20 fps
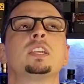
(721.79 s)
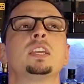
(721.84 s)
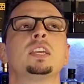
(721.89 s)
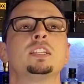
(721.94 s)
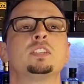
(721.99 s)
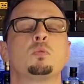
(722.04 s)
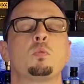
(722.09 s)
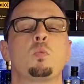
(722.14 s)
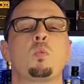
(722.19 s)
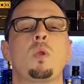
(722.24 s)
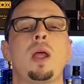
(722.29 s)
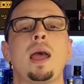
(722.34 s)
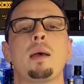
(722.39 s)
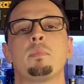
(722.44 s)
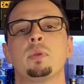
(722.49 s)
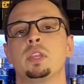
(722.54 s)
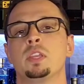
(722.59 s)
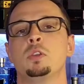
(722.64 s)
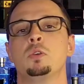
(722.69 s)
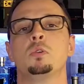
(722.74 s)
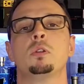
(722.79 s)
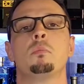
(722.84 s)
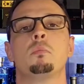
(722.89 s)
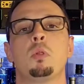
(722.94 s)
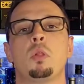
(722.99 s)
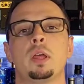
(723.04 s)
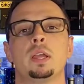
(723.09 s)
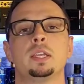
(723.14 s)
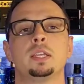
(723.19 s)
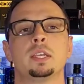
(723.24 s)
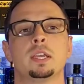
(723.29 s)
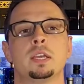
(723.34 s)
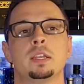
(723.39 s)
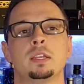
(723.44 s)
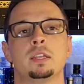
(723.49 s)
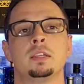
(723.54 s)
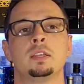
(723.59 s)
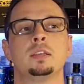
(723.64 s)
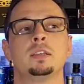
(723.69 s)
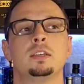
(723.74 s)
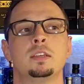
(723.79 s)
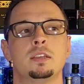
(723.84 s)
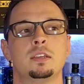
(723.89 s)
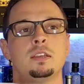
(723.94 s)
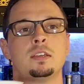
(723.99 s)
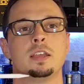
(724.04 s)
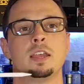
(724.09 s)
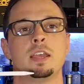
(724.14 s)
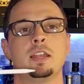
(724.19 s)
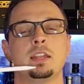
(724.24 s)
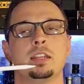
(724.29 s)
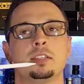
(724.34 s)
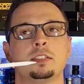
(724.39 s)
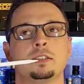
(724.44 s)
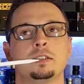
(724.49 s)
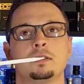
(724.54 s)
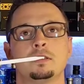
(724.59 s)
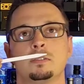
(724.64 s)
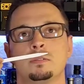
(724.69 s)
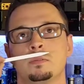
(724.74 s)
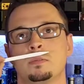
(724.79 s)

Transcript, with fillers: it's wrapping you in a blanket, and it's